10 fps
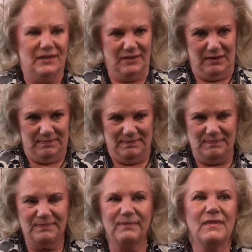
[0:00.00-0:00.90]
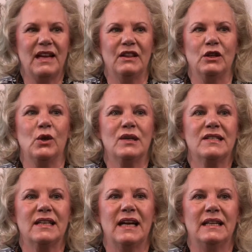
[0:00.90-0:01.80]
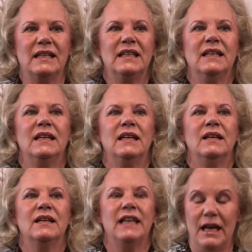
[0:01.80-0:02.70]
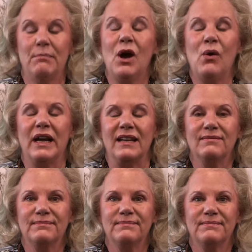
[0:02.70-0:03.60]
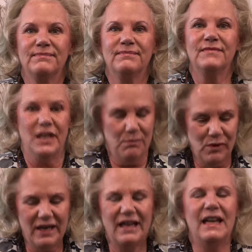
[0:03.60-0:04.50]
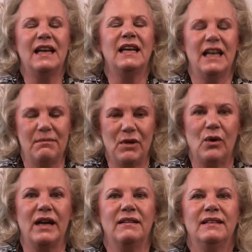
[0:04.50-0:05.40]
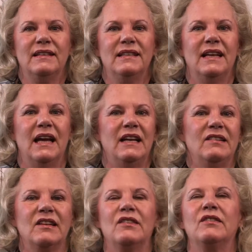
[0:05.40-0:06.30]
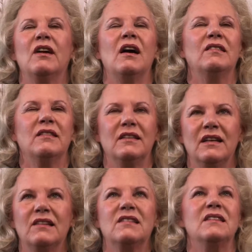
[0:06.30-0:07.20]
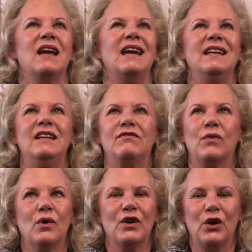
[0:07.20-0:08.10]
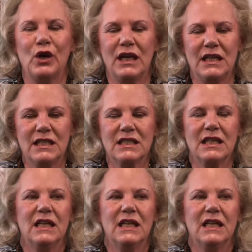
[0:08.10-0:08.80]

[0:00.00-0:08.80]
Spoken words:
And the Lord said, keep mowing. Keep weed eating, keep mowing. And he's exhausted, and it's 94 degrees.